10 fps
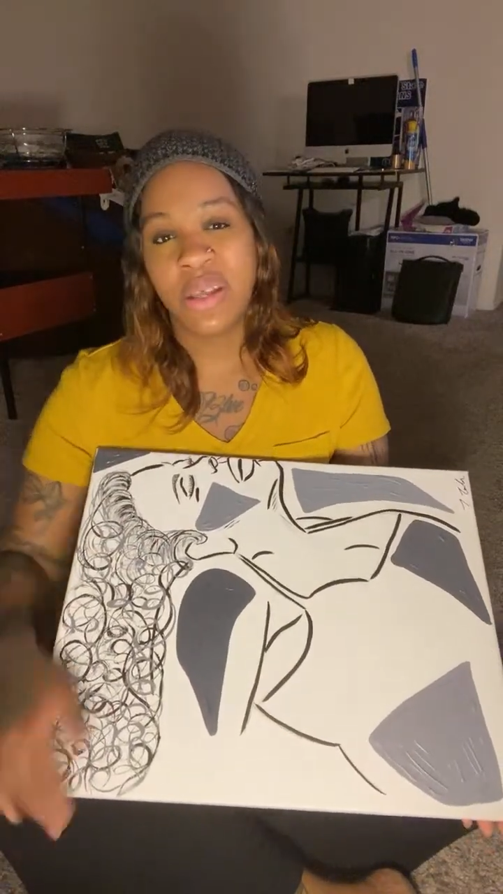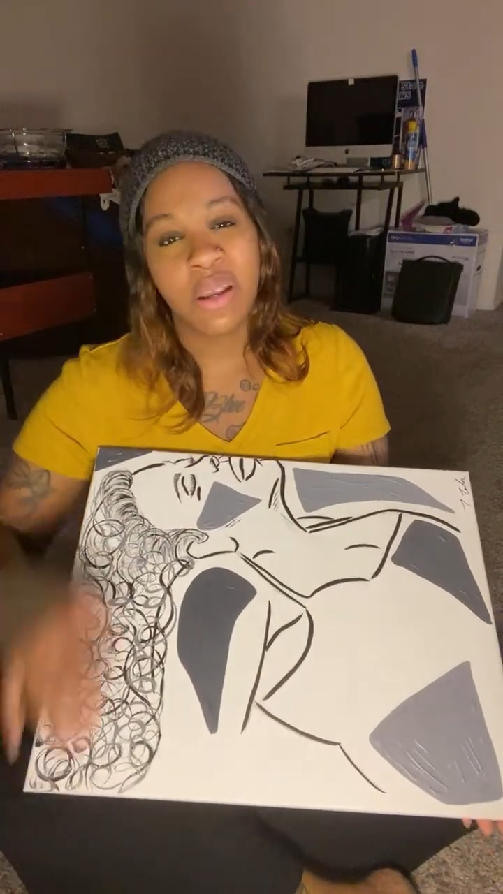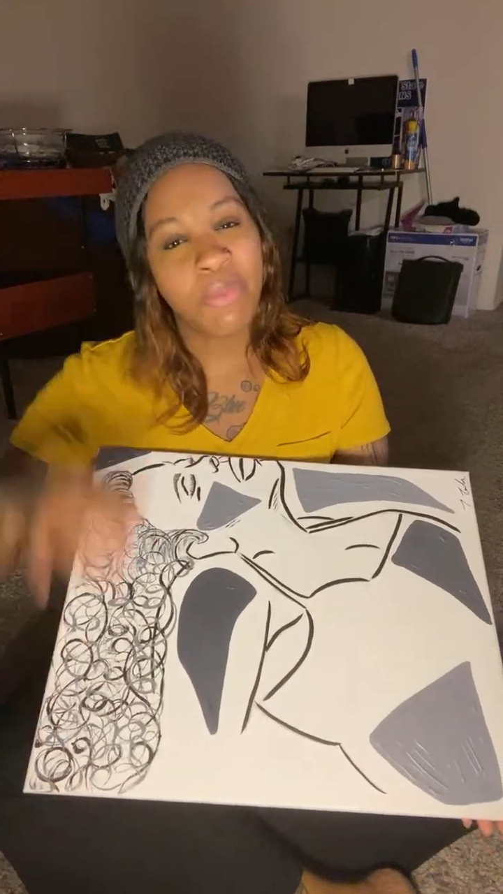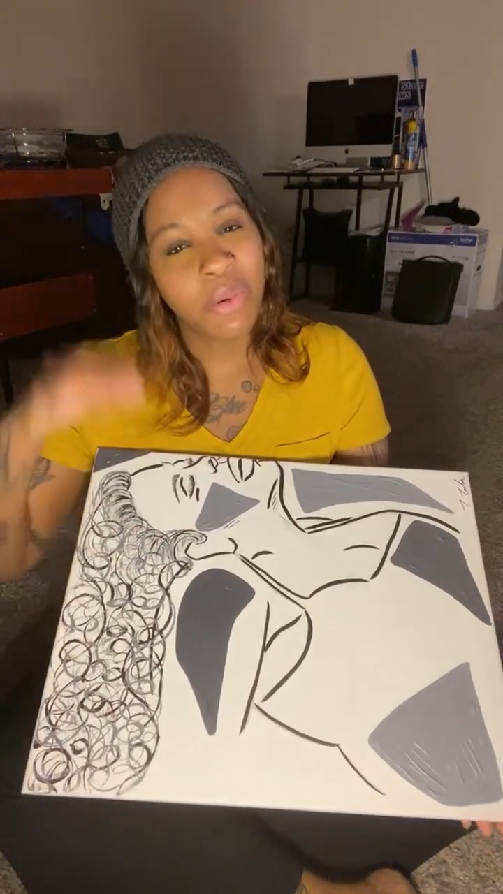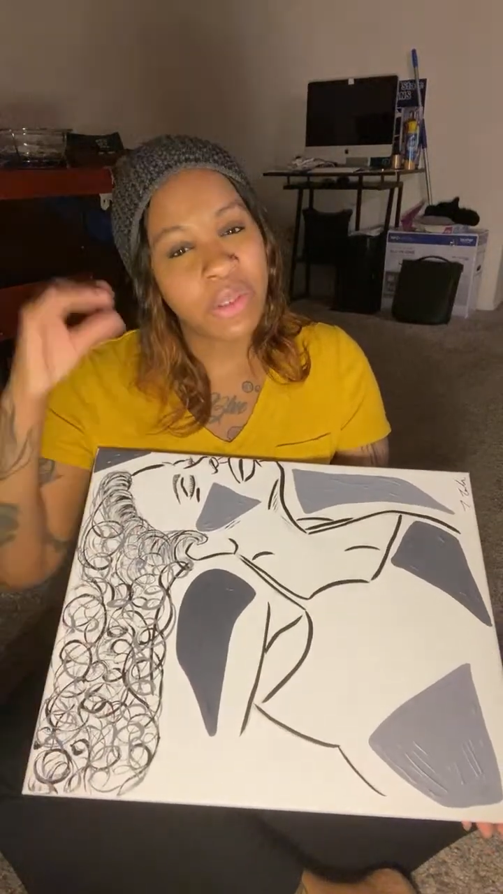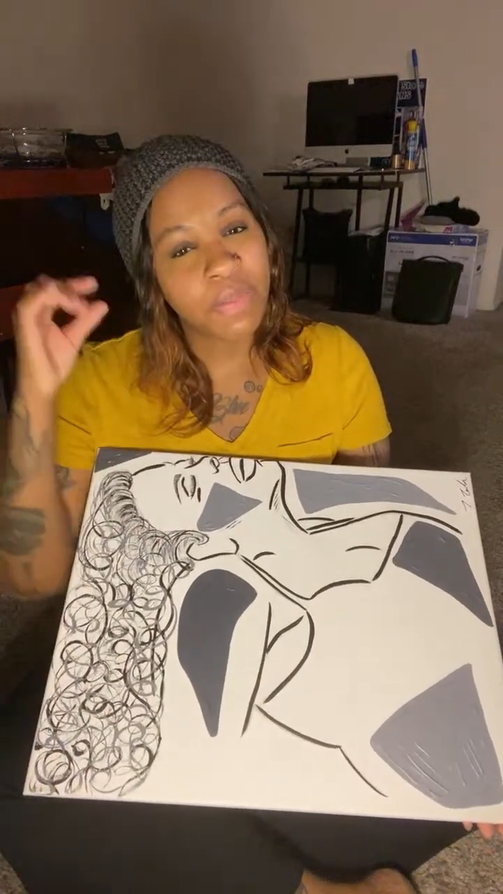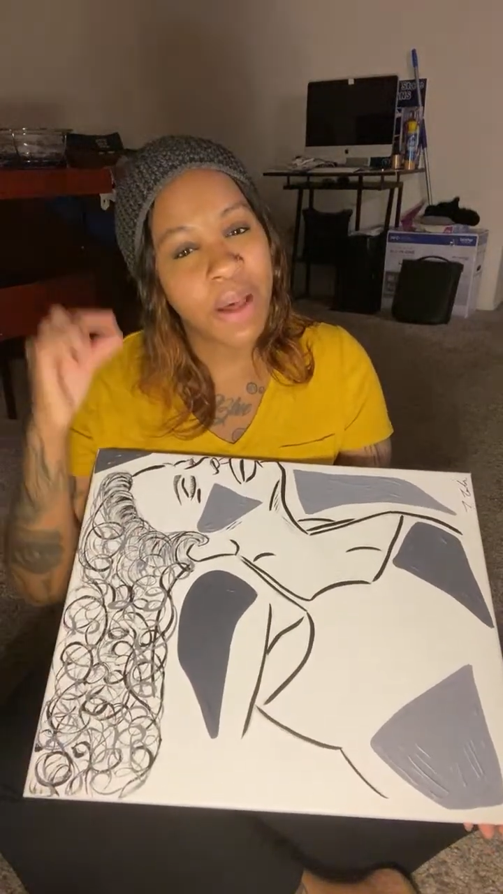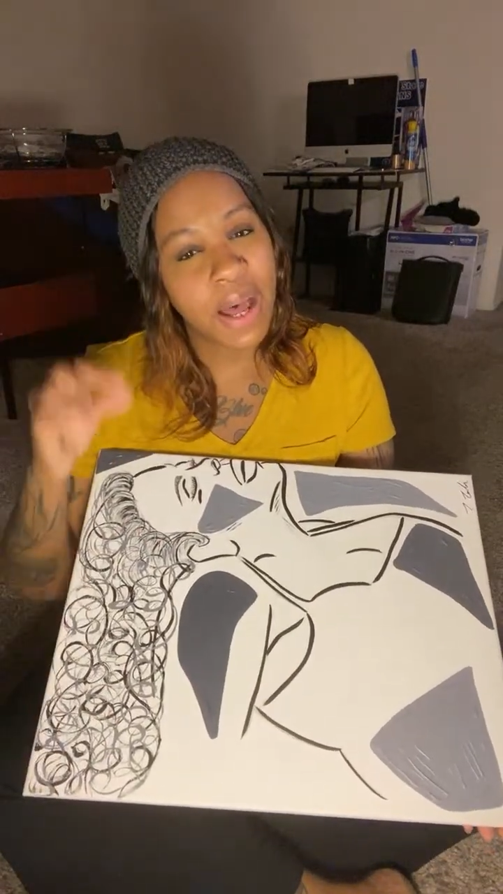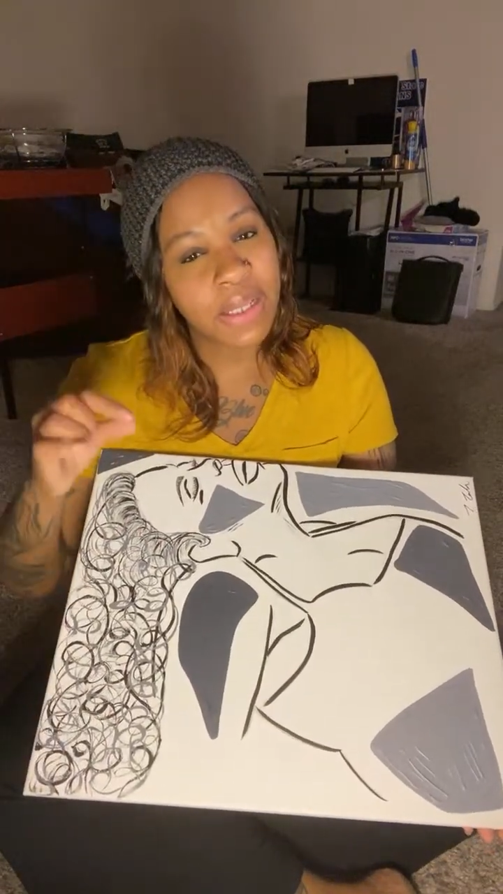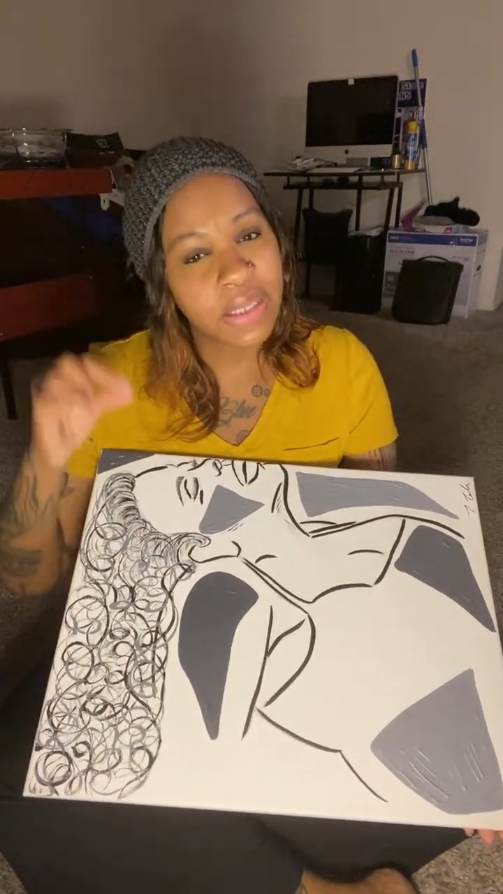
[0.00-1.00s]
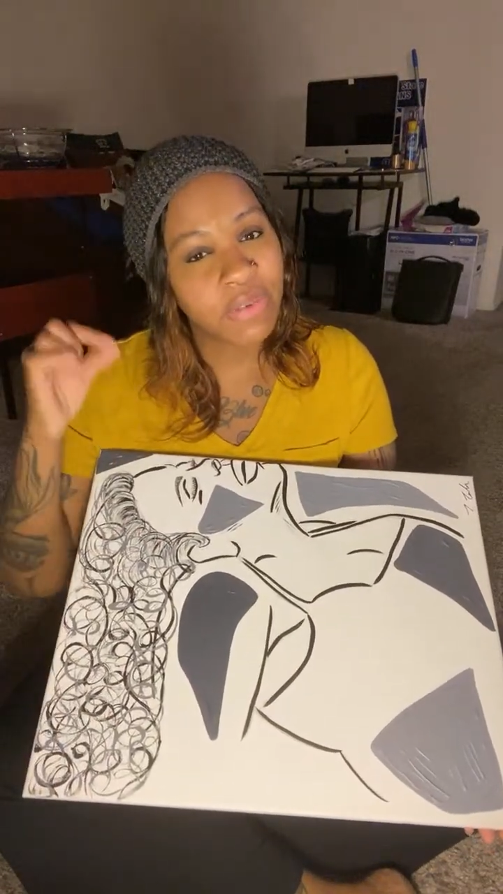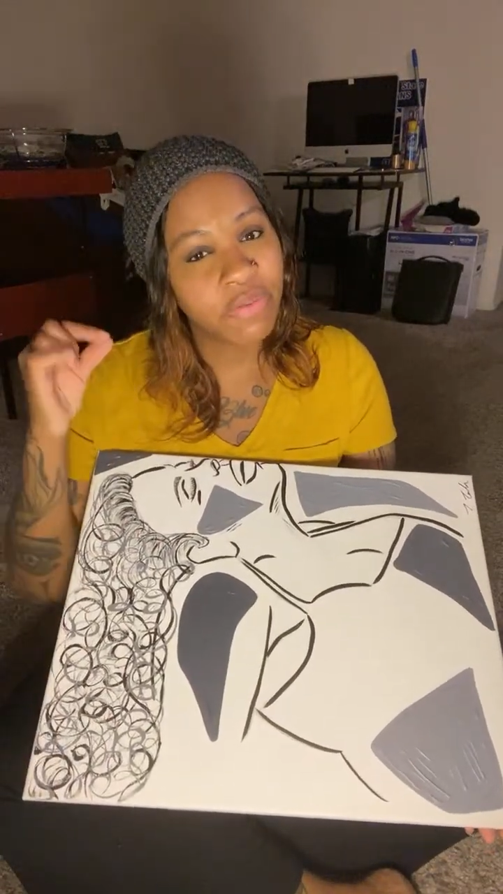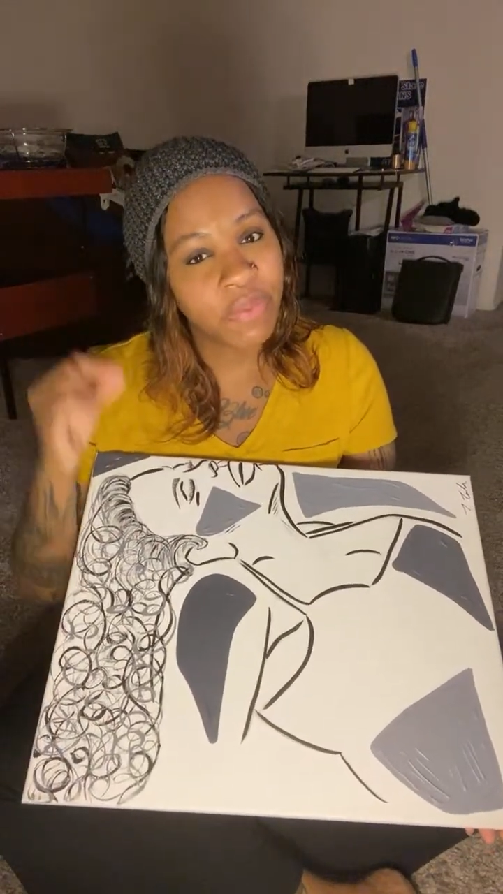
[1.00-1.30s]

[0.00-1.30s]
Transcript: in the most positive